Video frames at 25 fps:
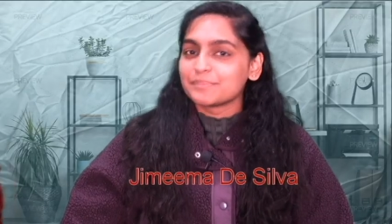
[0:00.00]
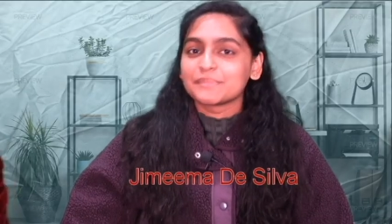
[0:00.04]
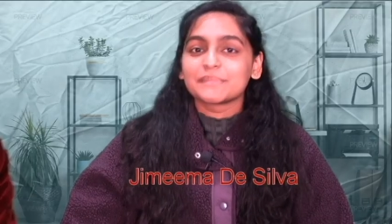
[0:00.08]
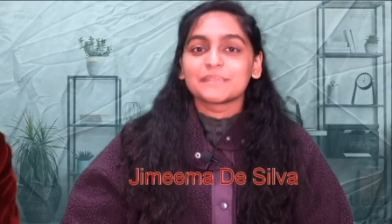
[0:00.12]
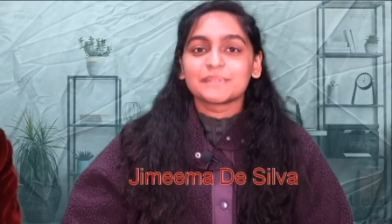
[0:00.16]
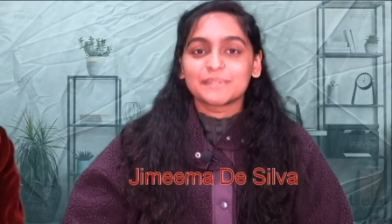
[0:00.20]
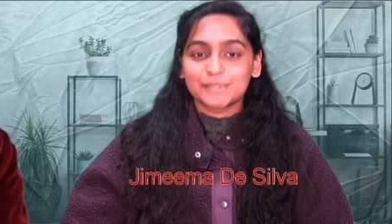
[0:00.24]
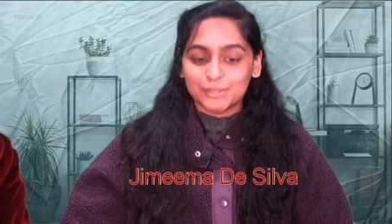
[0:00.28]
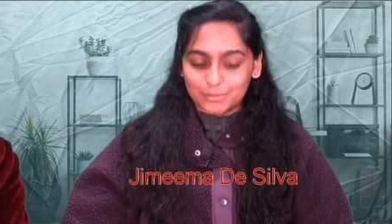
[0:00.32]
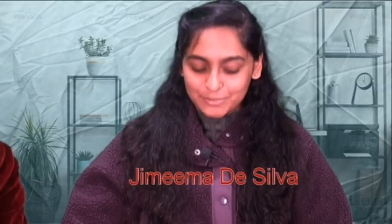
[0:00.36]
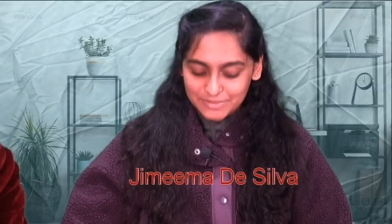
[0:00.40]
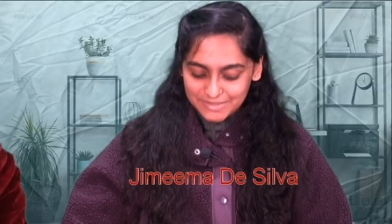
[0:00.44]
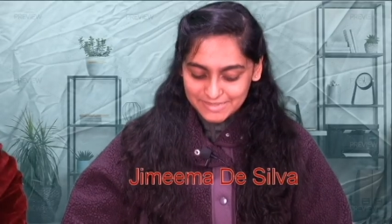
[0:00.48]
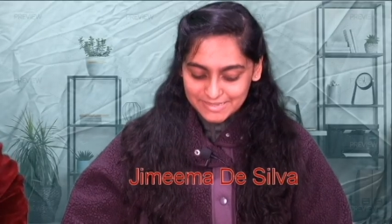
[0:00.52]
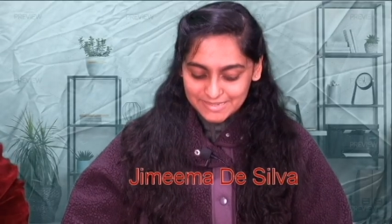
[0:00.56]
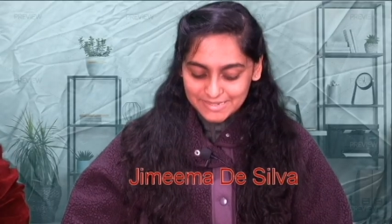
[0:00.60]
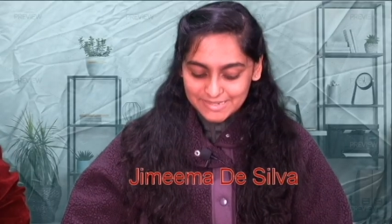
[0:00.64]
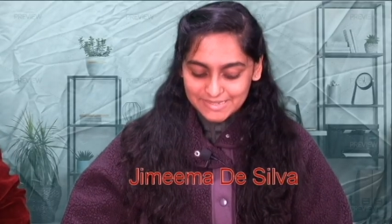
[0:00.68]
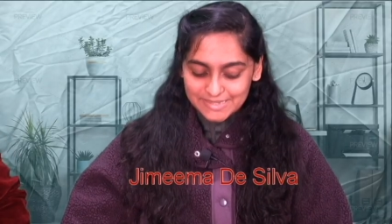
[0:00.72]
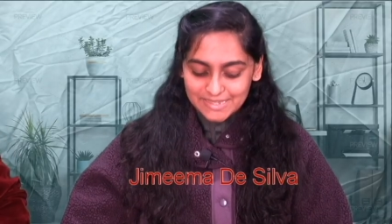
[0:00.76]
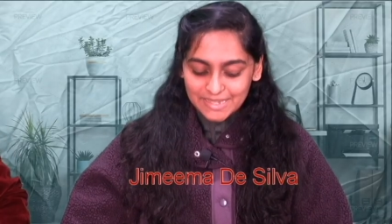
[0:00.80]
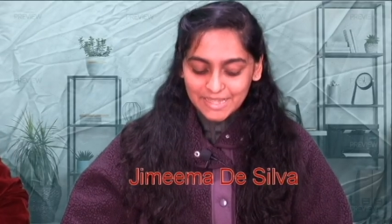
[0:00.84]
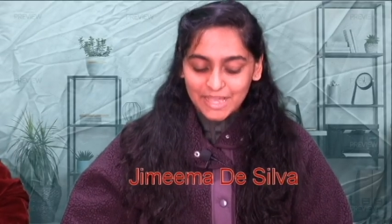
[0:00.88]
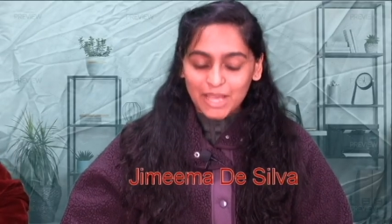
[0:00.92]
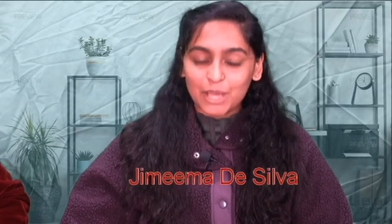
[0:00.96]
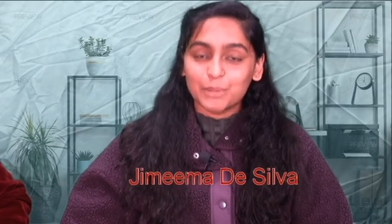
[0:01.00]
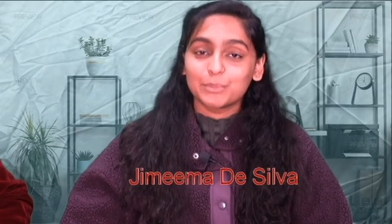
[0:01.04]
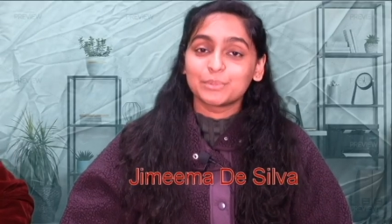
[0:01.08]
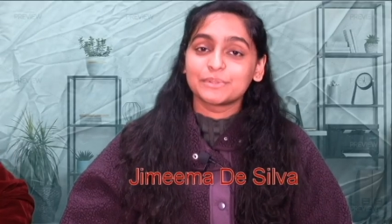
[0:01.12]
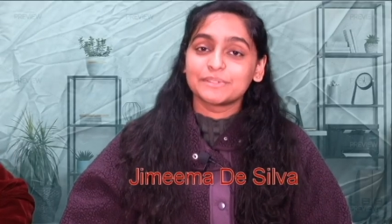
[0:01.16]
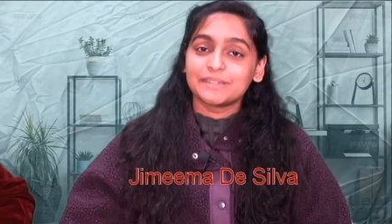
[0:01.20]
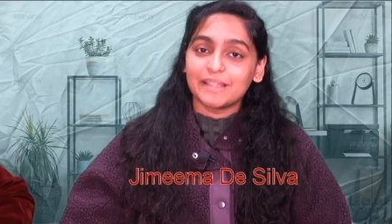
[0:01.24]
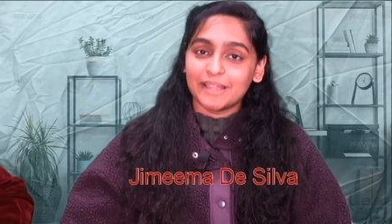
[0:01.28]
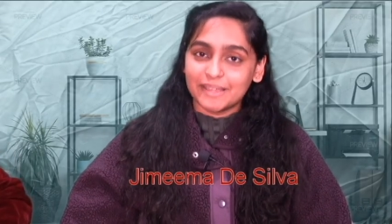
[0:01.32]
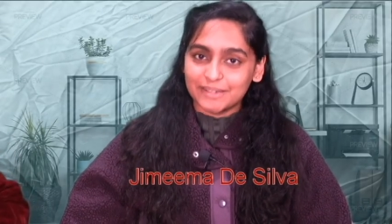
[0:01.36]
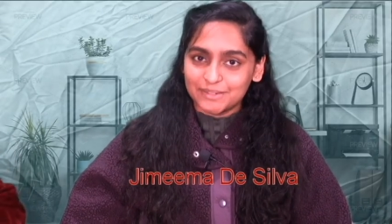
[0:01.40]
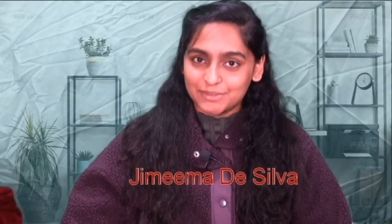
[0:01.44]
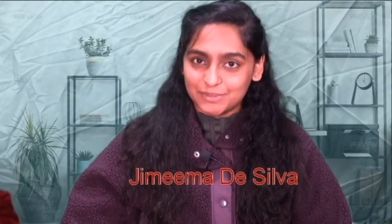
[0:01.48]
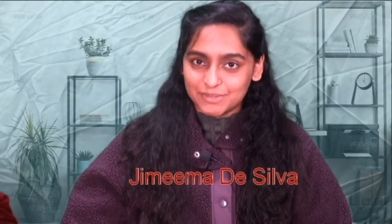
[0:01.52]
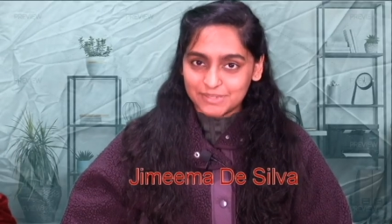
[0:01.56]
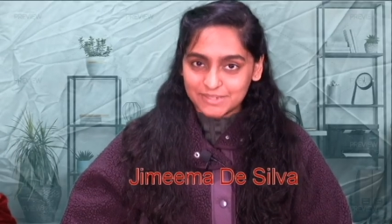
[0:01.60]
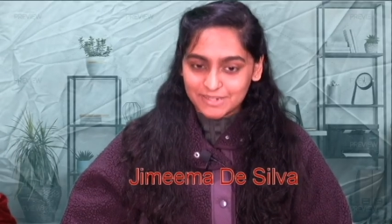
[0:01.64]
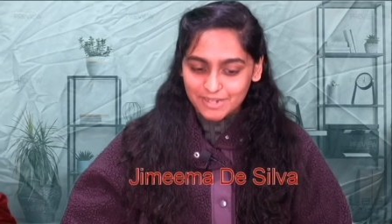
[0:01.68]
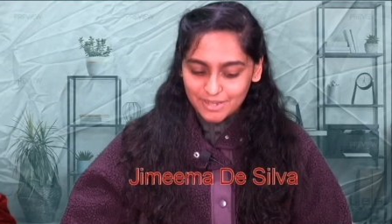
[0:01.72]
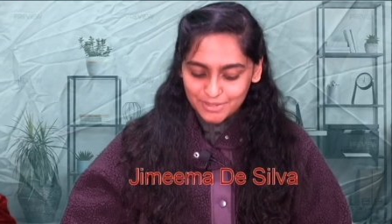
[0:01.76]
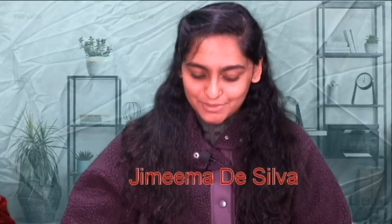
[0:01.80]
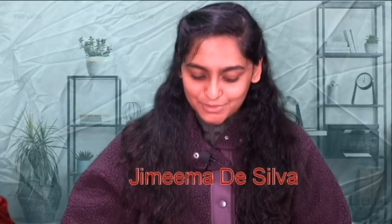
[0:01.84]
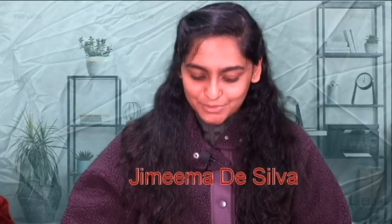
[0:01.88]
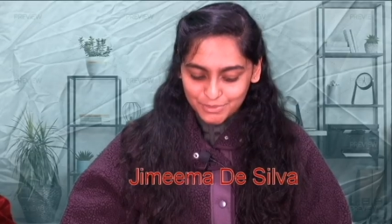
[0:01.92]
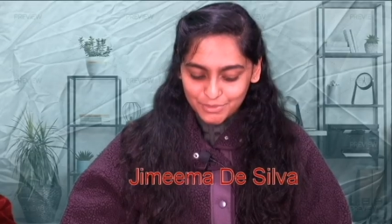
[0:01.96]
So Mr. Singh, I would like to
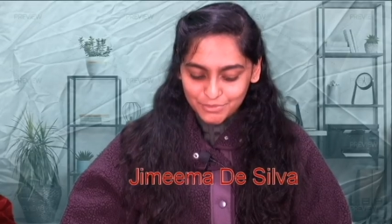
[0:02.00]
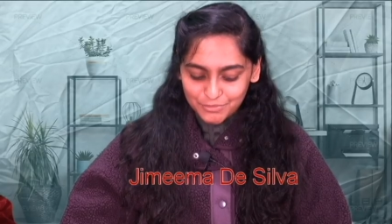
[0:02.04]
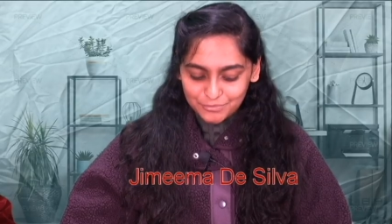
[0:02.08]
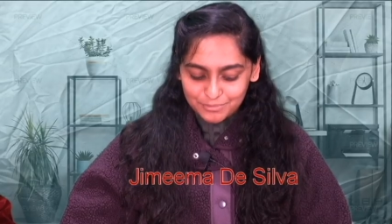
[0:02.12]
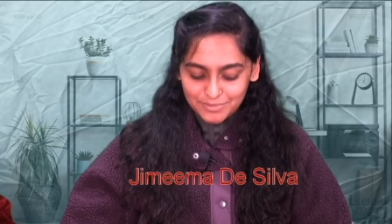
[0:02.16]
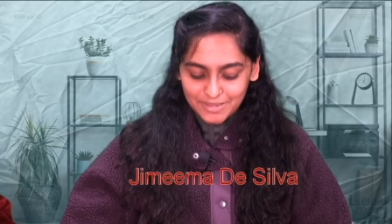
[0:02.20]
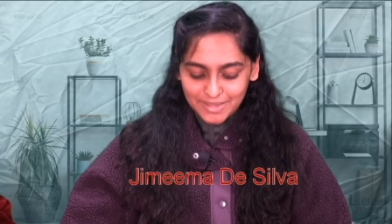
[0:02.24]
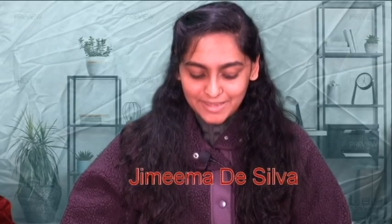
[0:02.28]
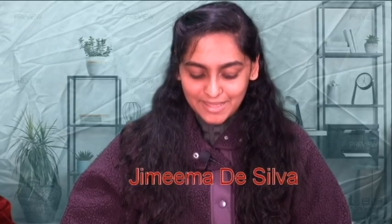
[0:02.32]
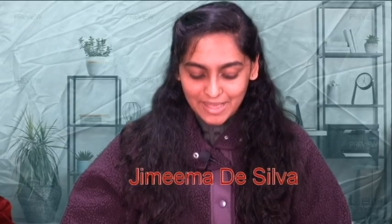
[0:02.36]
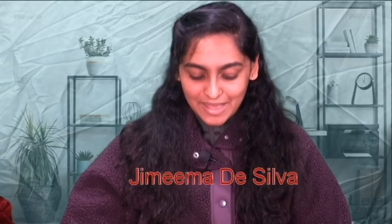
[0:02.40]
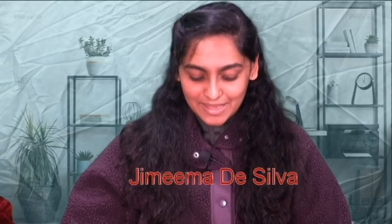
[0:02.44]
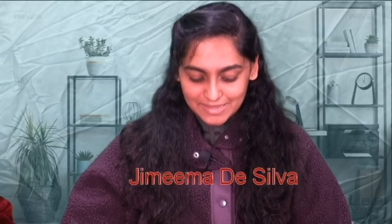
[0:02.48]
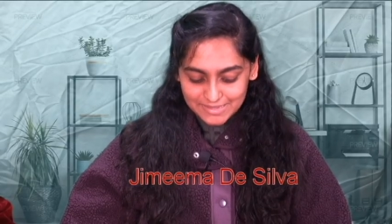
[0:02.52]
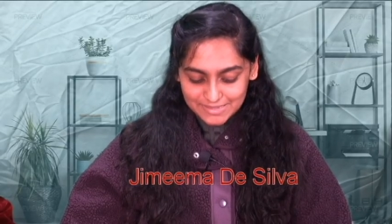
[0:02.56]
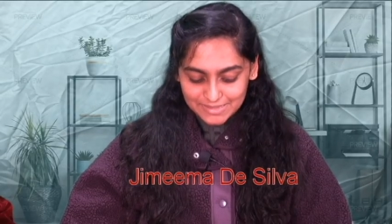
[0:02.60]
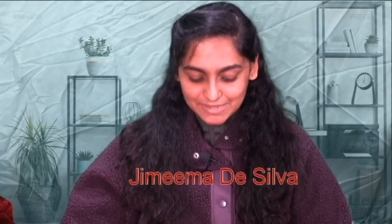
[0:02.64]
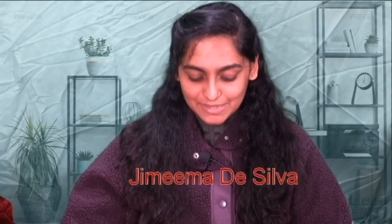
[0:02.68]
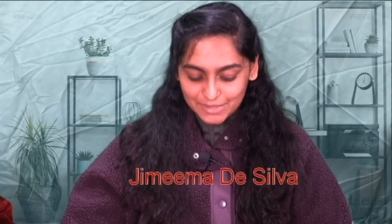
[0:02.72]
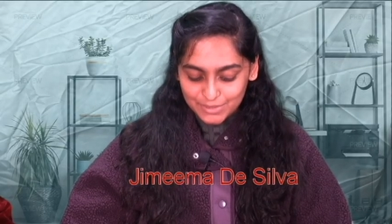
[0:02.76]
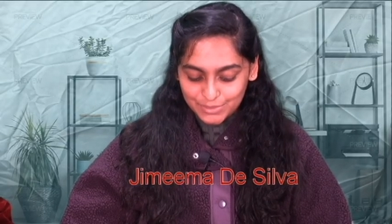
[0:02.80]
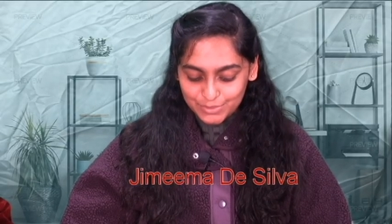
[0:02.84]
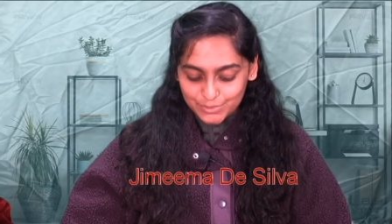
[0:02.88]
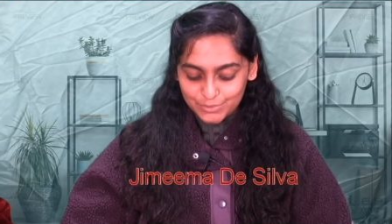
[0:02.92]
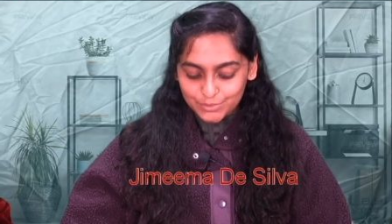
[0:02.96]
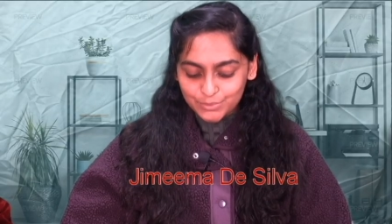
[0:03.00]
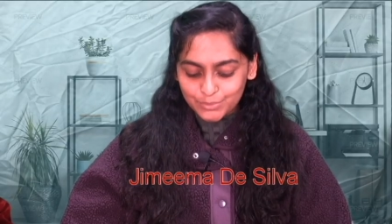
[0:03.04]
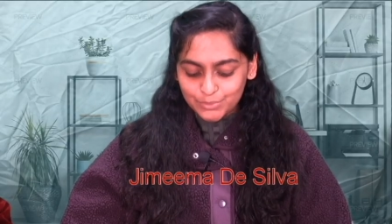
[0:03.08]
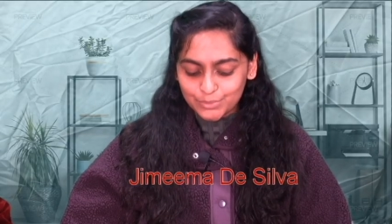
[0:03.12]
start off by asking you,